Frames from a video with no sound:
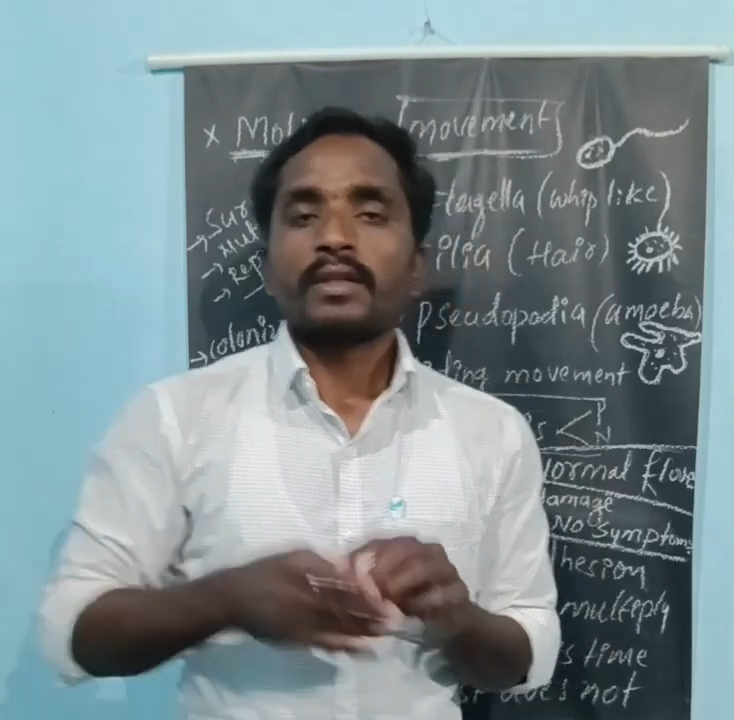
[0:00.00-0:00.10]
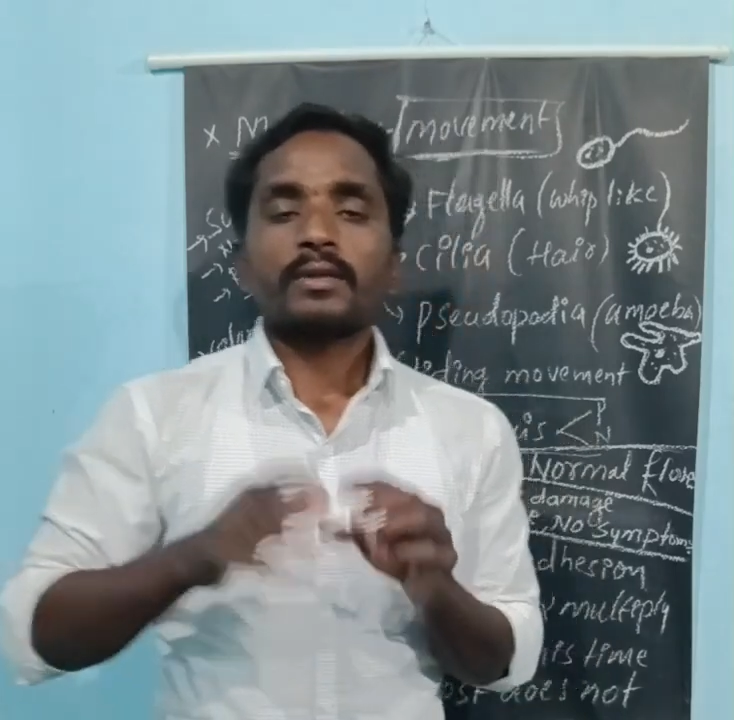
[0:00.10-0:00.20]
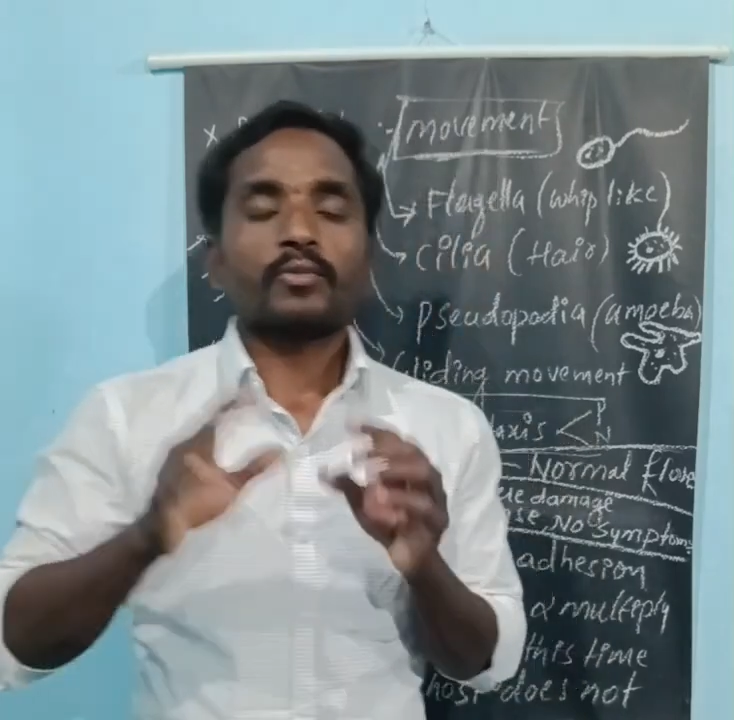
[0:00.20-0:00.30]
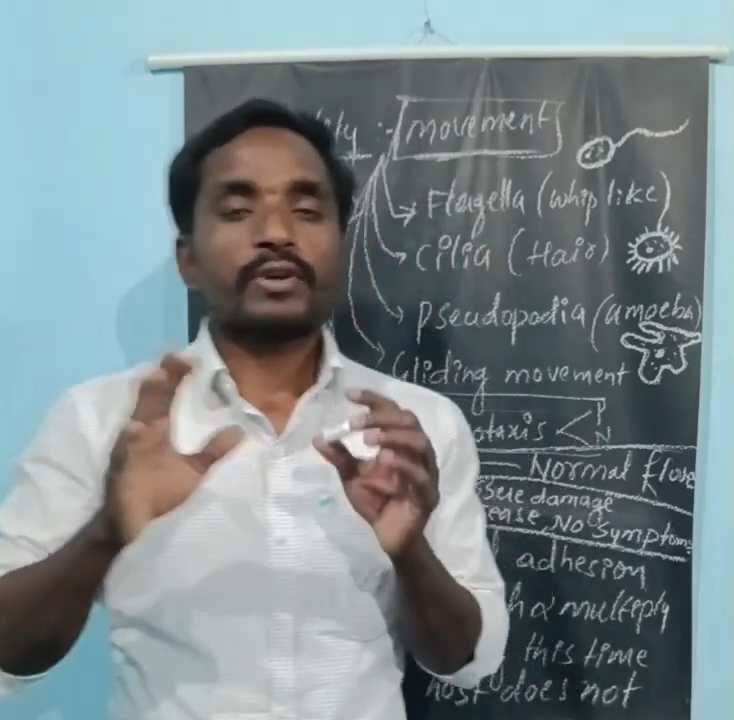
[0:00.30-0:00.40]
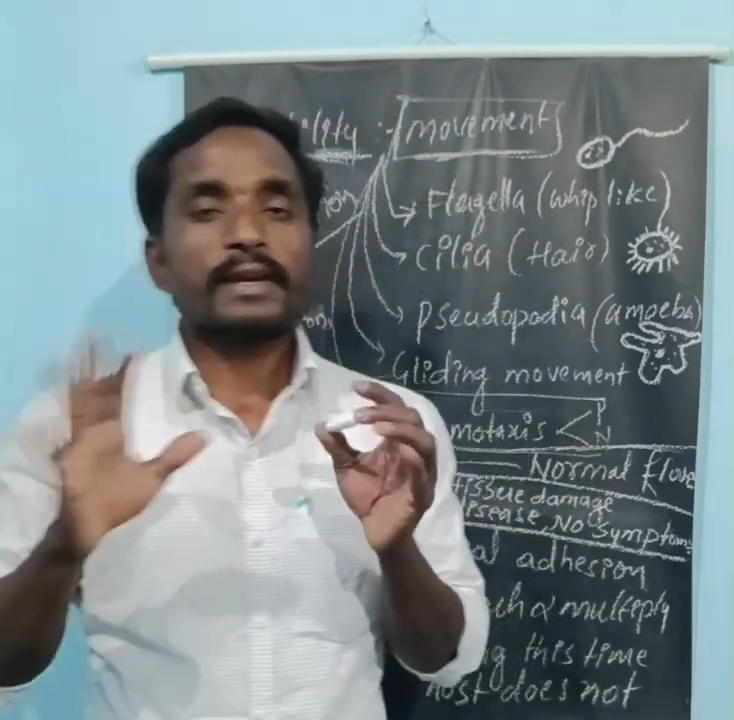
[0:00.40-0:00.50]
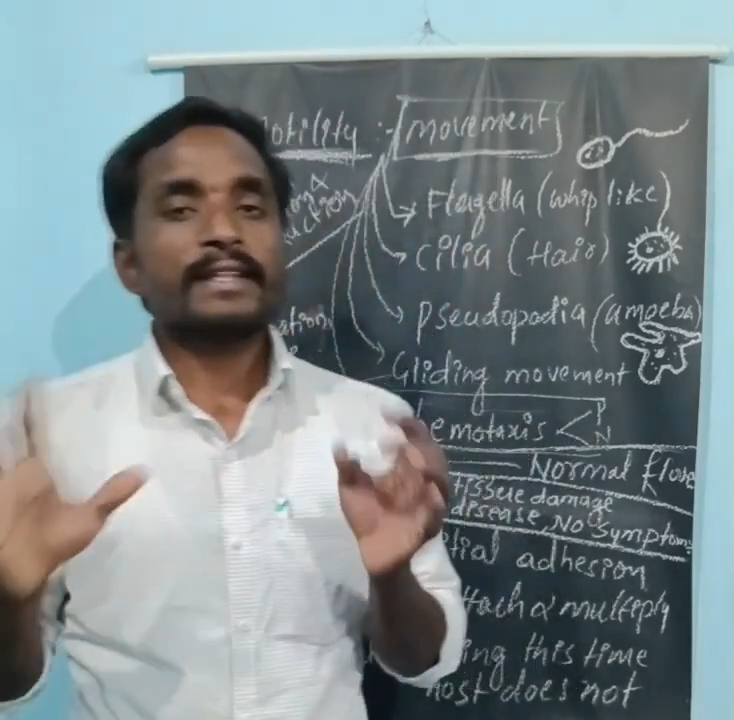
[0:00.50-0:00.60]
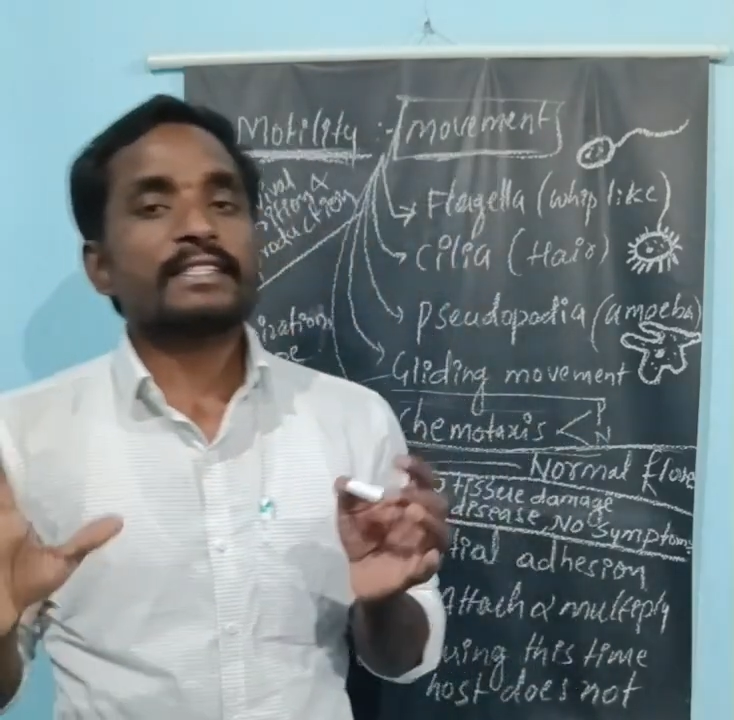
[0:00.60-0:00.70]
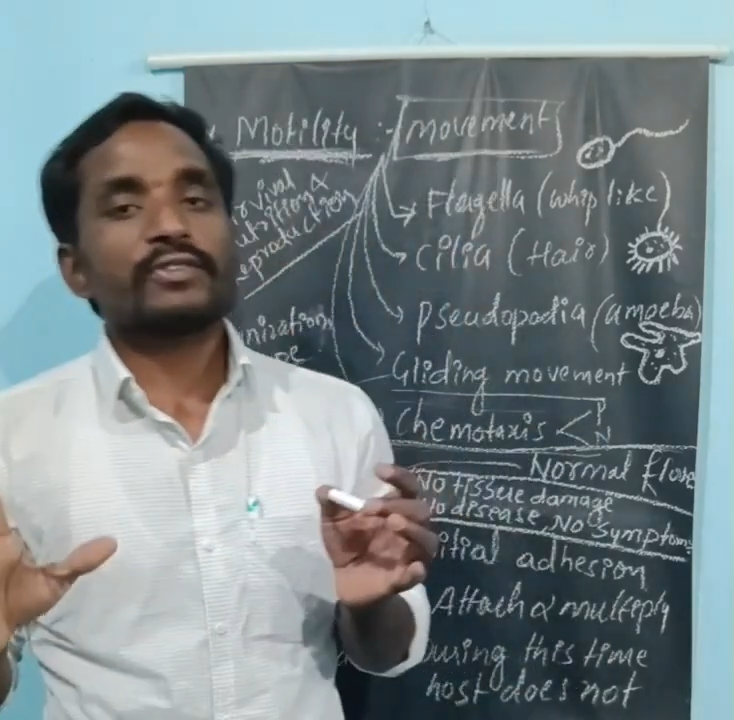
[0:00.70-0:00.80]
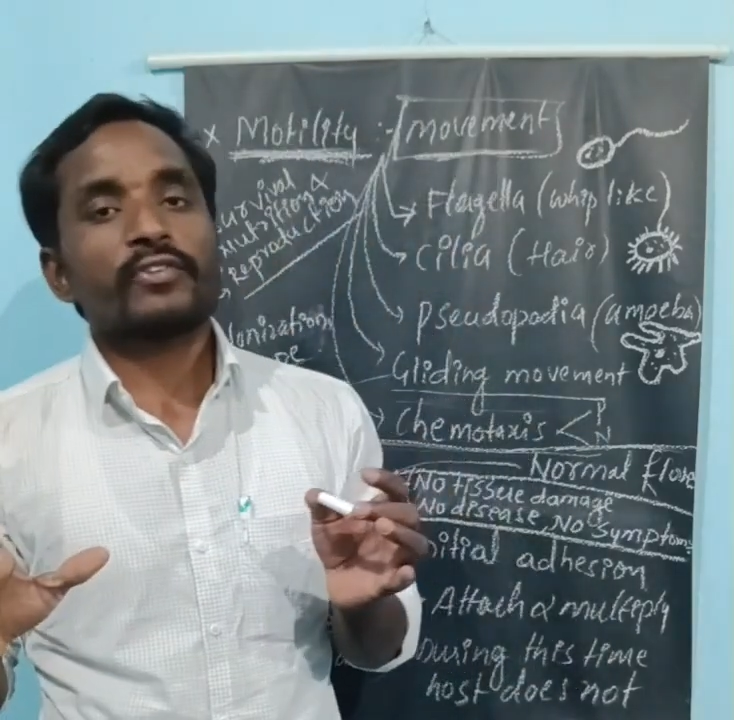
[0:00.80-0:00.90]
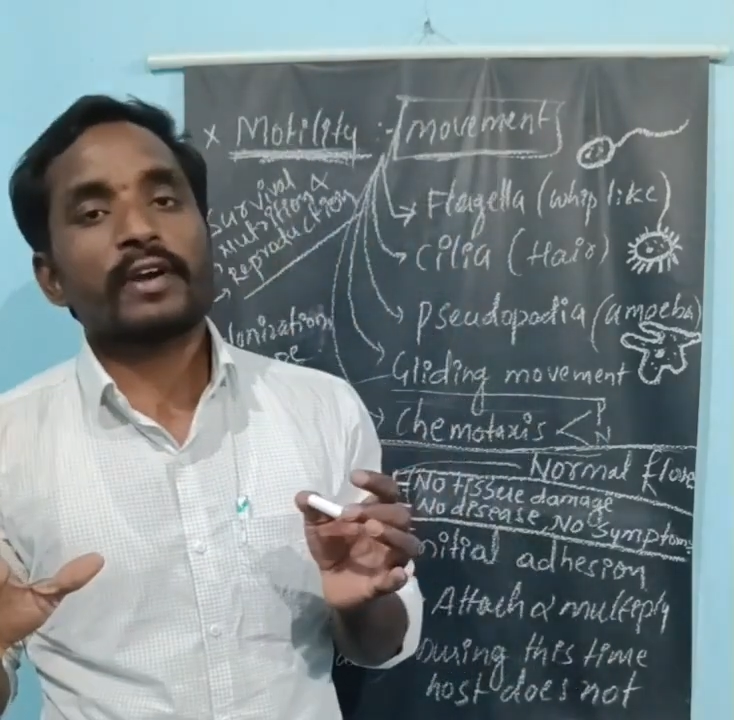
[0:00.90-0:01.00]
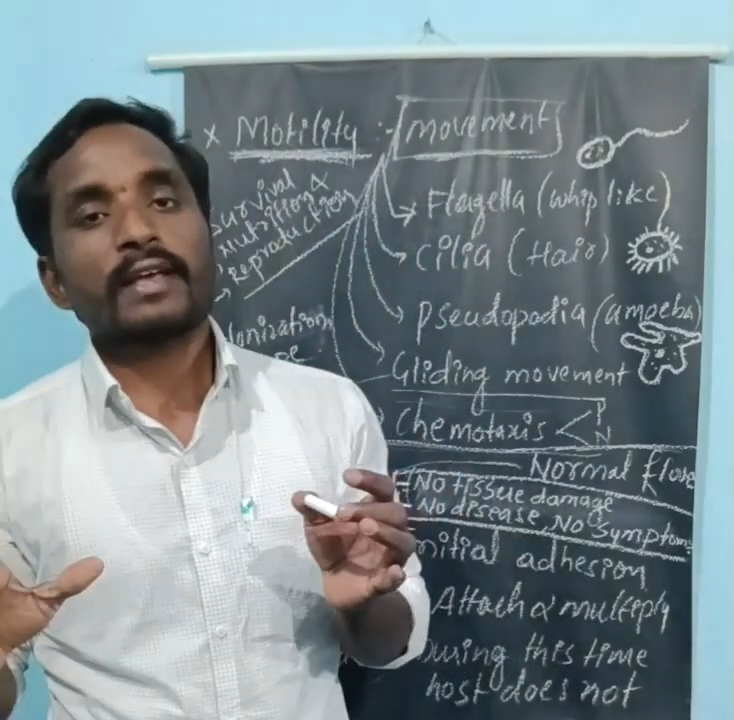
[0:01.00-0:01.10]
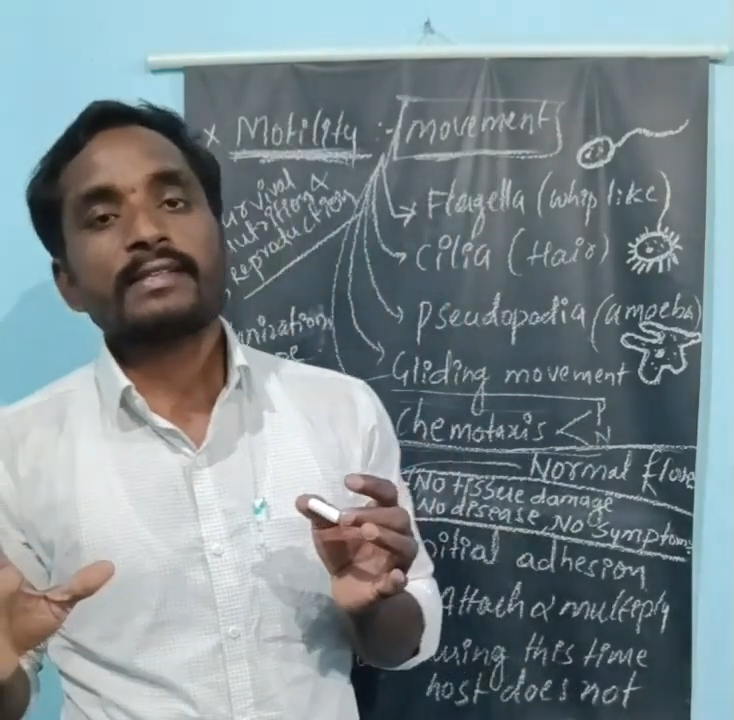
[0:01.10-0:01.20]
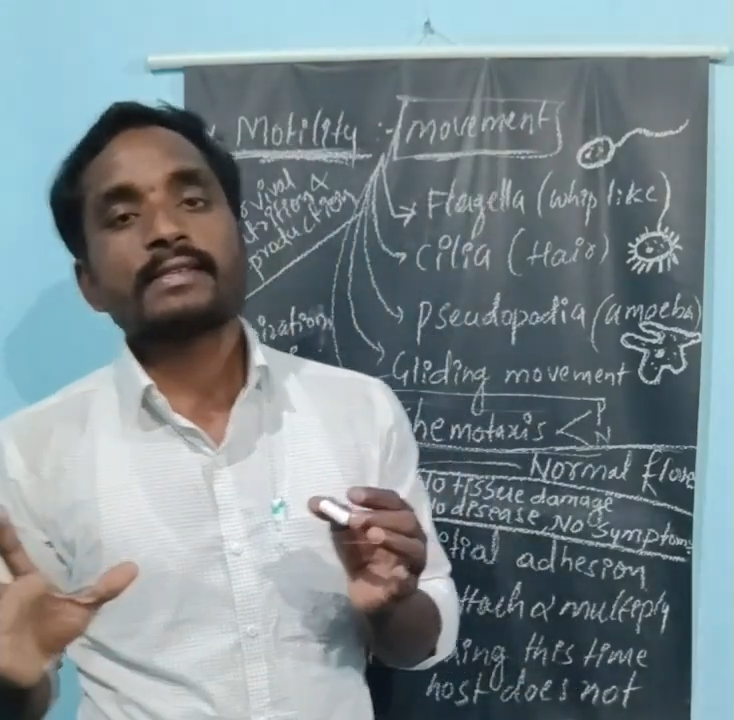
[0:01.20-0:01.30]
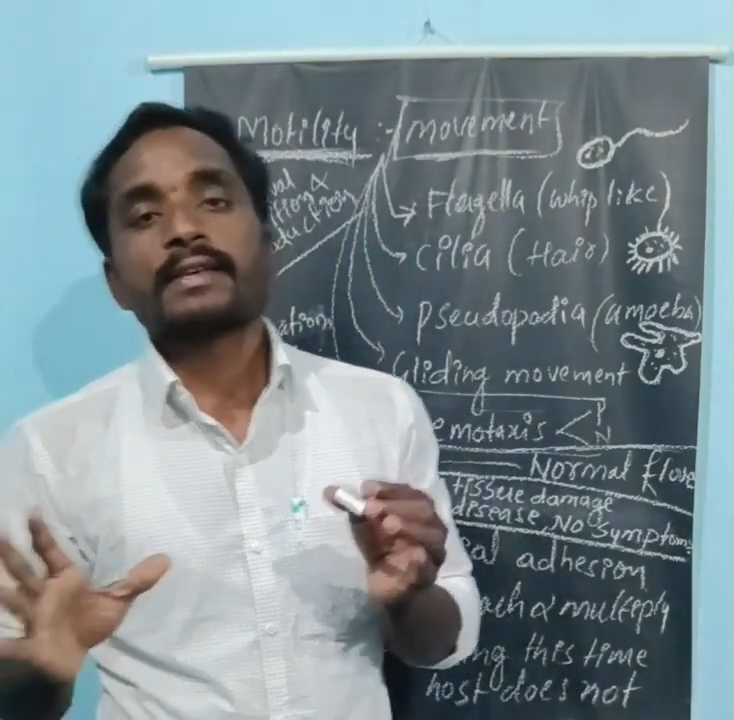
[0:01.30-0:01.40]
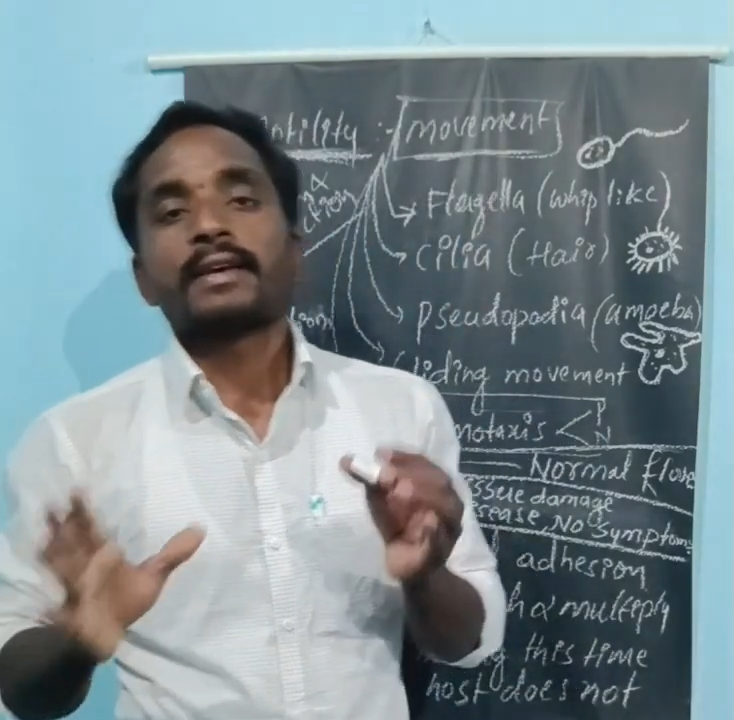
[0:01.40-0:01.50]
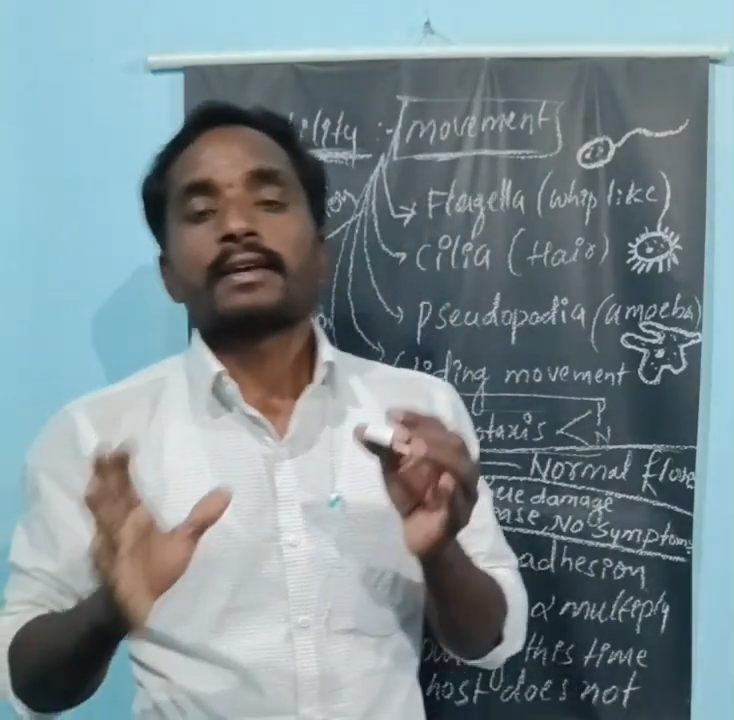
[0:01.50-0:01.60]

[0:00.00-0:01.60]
The motility is defined as